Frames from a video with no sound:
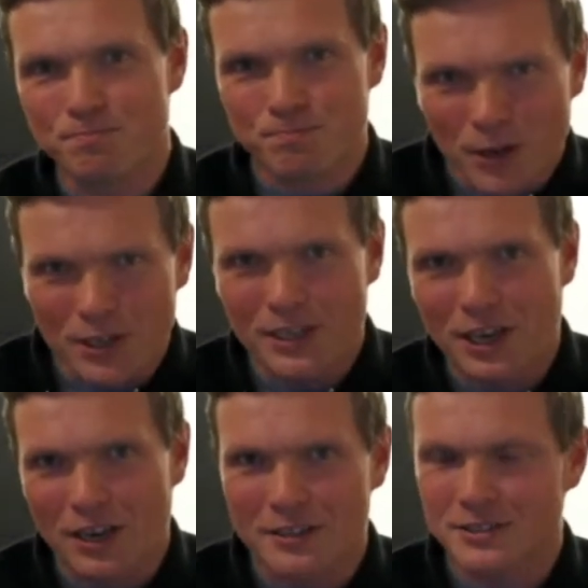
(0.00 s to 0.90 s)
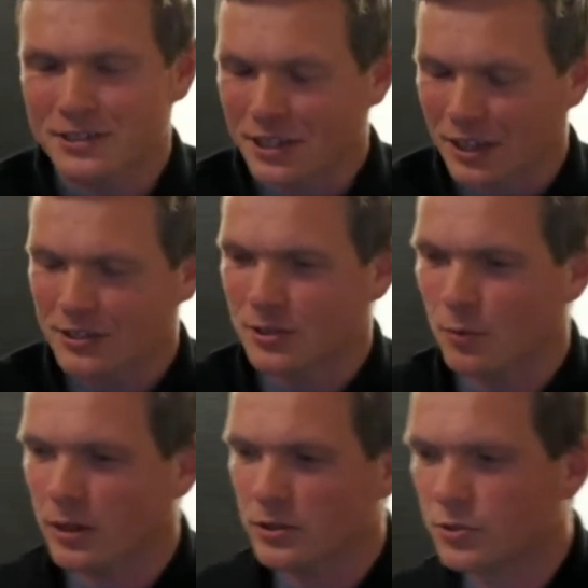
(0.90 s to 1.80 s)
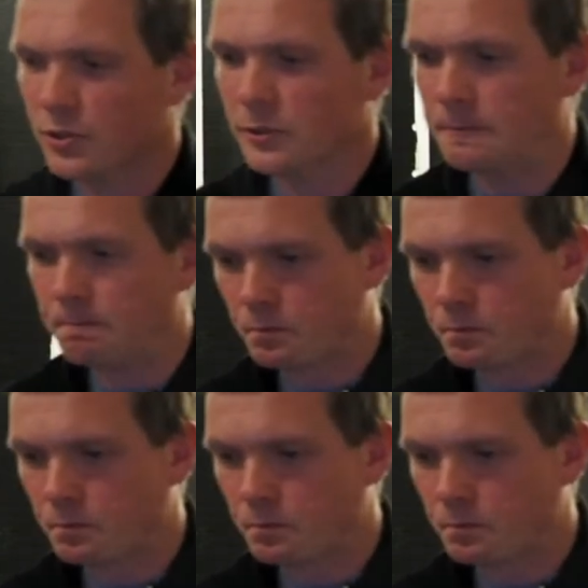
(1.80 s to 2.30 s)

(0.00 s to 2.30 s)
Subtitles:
muddy colors and colors that weren't true.